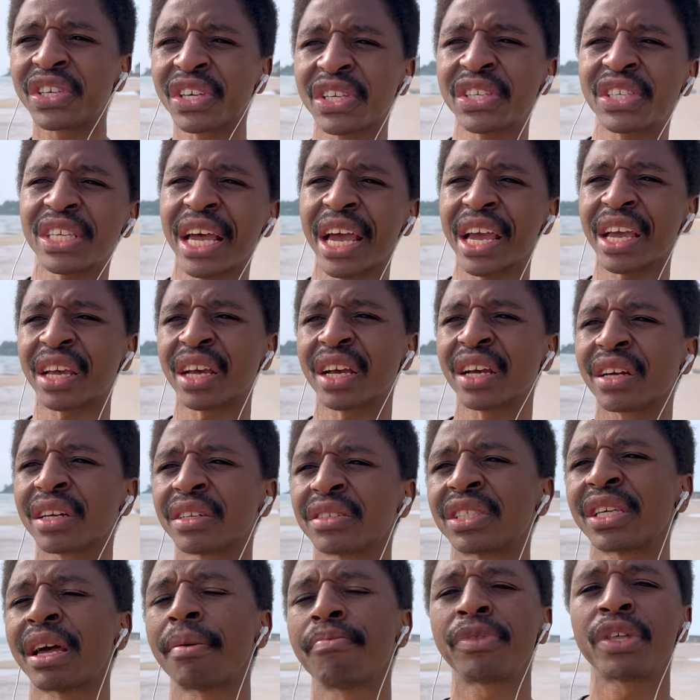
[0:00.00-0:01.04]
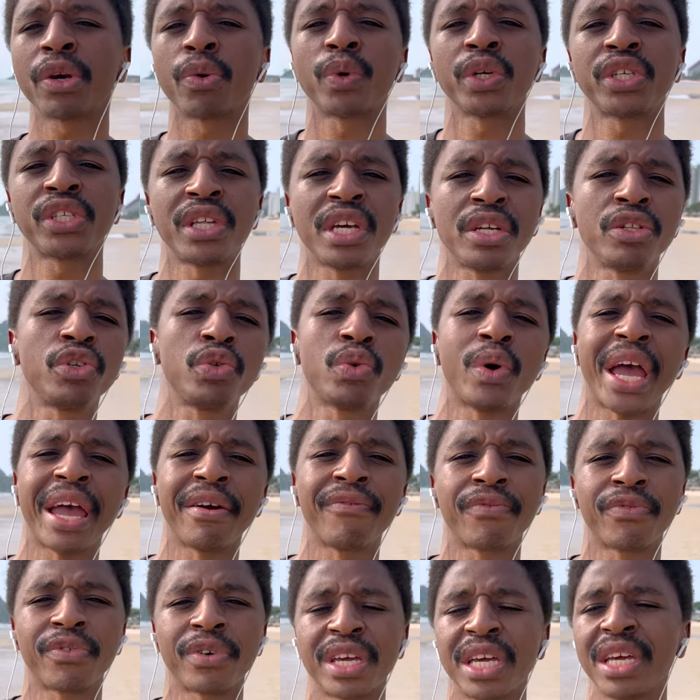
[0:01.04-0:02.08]
is like something which they do
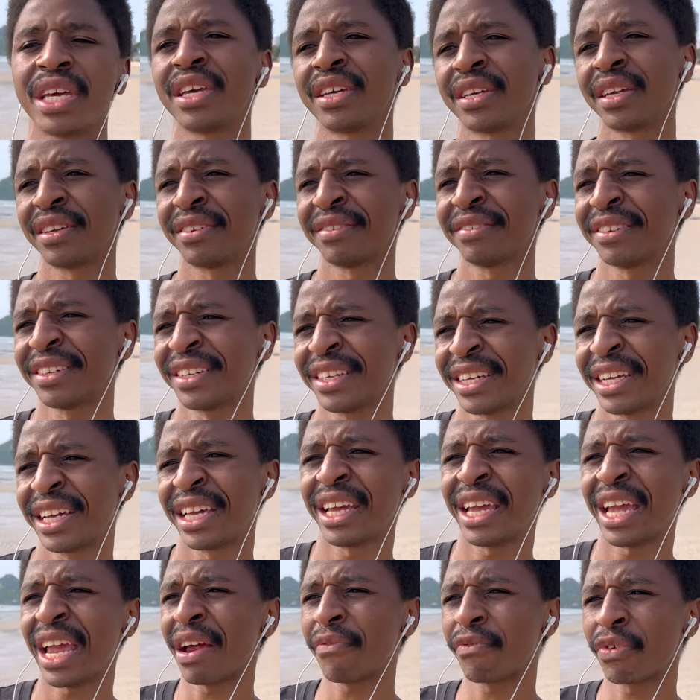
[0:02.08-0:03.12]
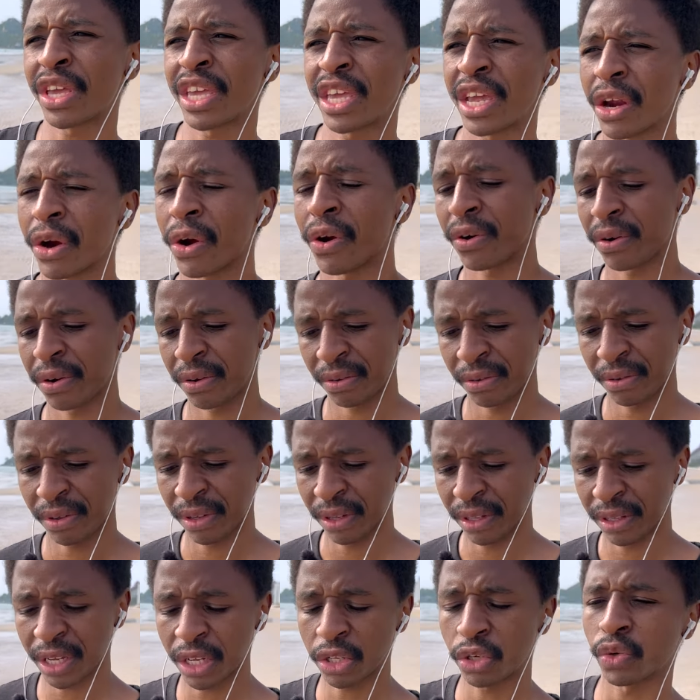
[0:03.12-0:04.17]
every year,
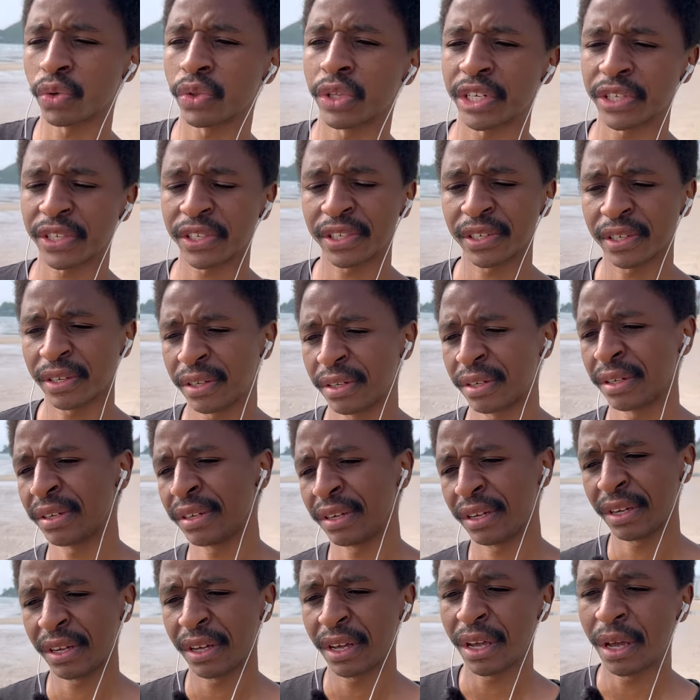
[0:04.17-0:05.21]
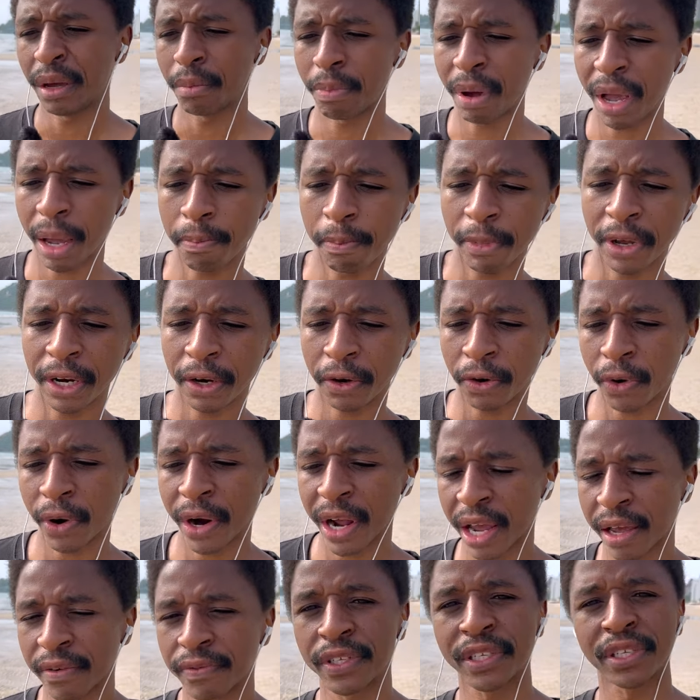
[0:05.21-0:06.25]
they do this. Batman
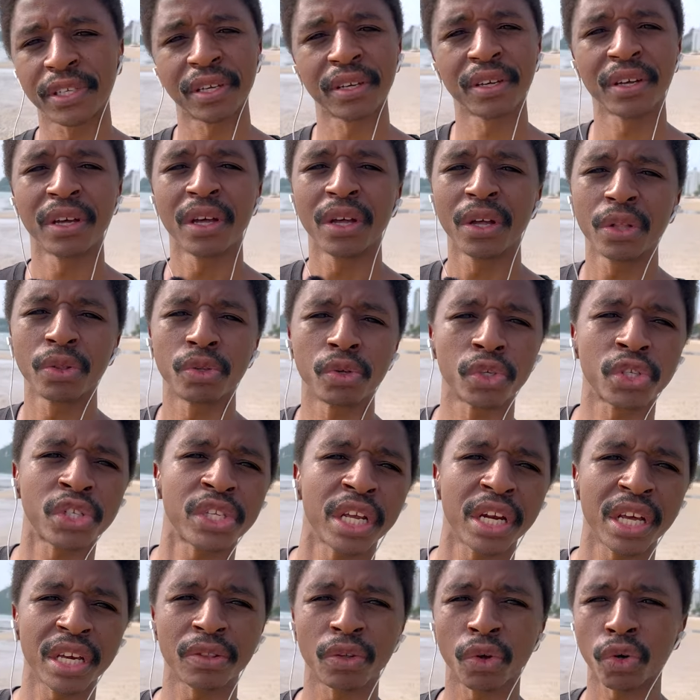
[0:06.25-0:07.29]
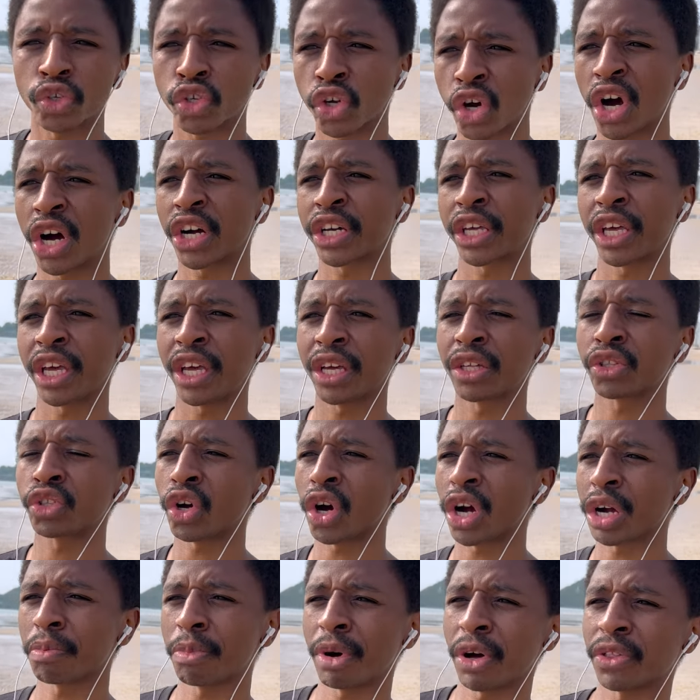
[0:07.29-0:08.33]
arrives, they're sitting, they're talking
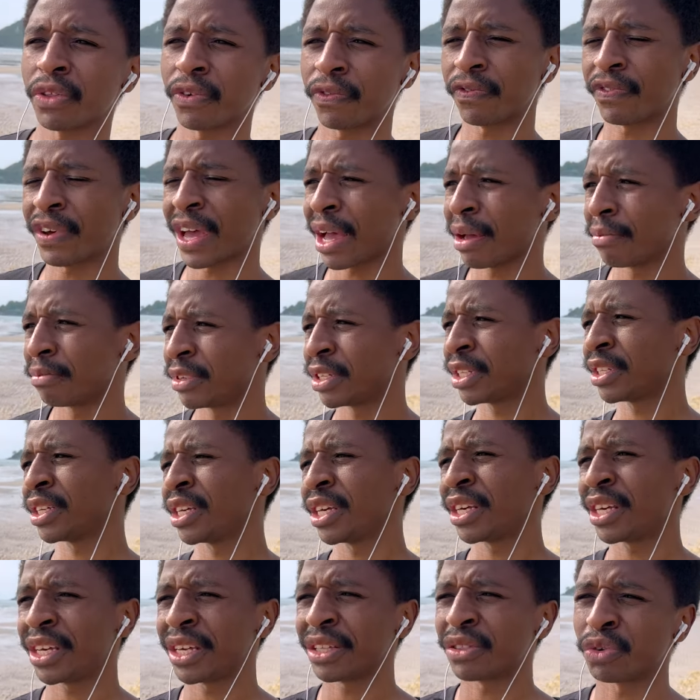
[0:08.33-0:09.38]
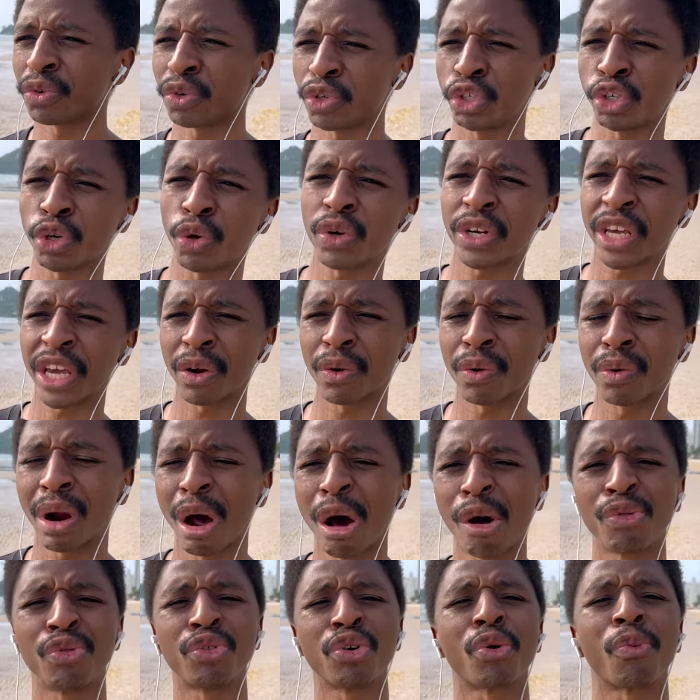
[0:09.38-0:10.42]
about the family, they're joking
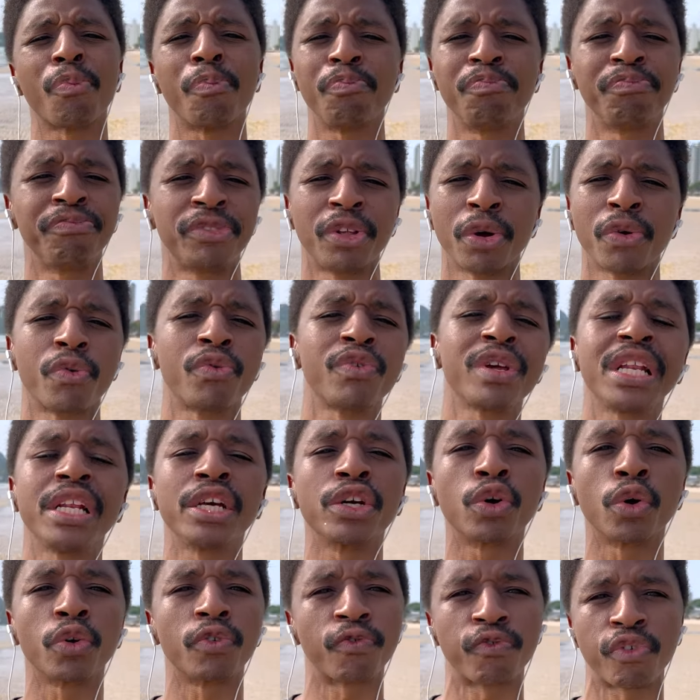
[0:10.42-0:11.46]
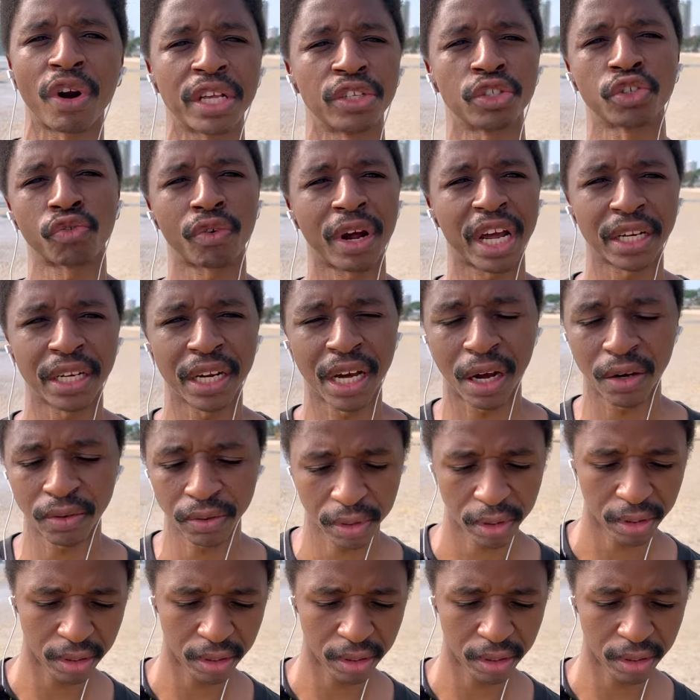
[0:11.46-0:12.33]
around, they're really good friends right now.